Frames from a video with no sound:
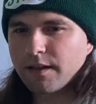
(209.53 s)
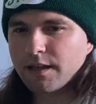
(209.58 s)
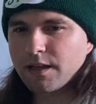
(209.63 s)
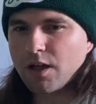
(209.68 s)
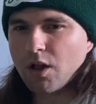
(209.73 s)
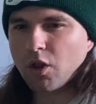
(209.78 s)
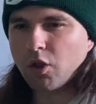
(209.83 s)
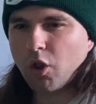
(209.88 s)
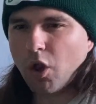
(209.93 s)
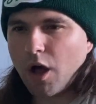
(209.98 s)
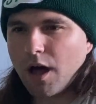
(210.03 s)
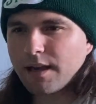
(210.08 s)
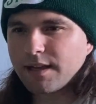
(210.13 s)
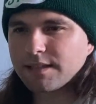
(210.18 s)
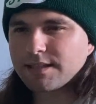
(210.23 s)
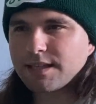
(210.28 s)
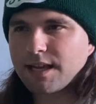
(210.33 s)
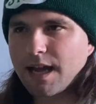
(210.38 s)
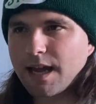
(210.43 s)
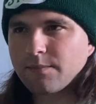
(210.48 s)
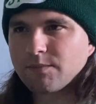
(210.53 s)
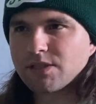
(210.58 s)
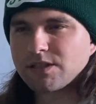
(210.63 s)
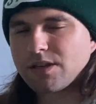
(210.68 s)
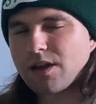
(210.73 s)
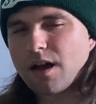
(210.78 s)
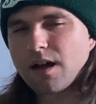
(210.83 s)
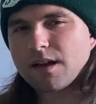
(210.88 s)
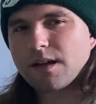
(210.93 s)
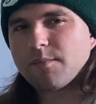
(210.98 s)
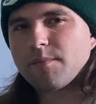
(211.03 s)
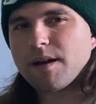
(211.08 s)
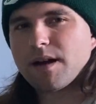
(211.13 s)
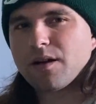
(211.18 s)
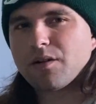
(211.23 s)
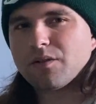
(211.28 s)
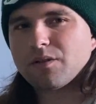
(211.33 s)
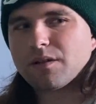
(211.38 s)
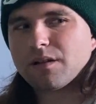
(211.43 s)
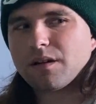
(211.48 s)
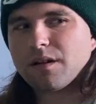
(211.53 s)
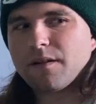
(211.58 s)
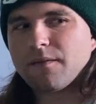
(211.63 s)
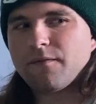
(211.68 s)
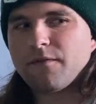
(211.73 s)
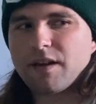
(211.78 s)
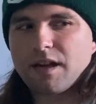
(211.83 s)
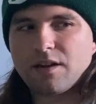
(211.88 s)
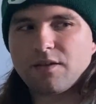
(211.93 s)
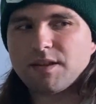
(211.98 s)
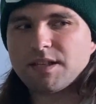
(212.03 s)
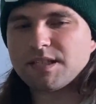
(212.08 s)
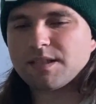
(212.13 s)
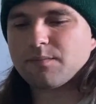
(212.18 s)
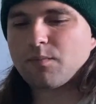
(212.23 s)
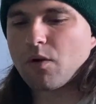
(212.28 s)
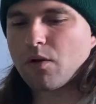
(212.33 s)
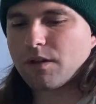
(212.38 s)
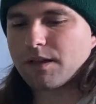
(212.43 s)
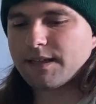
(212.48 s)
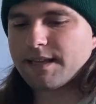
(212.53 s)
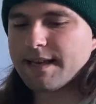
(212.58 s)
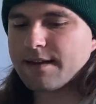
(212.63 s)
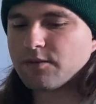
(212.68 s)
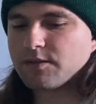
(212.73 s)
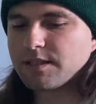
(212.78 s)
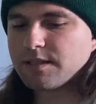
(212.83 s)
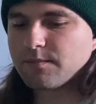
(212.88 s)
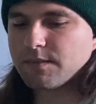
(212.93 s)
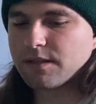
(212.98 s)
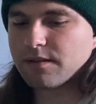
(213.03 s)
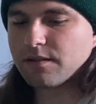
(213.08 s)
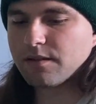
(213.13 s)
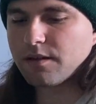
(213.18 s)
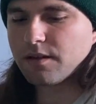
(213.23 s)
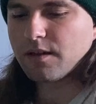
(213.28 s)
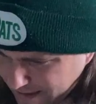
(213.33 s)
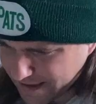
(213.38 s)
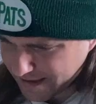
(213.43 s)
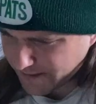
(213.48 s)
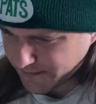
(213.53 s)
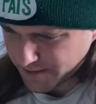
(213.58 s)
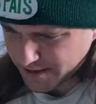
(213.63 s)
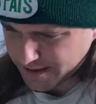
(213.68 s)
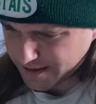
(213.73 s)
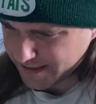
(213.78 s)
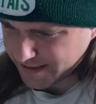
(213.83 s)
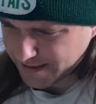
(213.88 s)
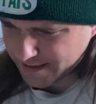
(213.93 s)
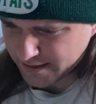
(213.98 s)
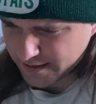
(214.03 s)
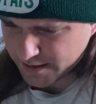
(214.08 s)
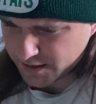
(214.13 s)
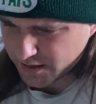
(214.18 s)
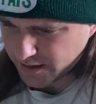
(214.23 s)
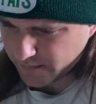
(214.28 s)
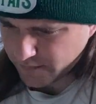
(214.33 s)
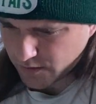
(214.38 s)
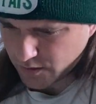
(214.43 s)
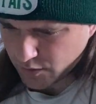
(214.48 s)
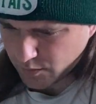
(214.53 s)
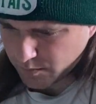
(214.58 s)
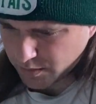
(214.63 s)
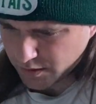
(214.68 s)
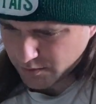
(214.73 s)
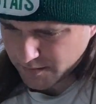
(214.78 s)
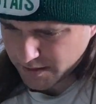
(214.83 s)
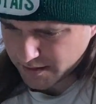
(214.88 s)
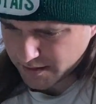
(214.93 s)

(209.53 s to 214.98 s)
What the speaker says: like a lot of time to talk about a very small announcement. Yeah, you really didn't need Jeff Goldblum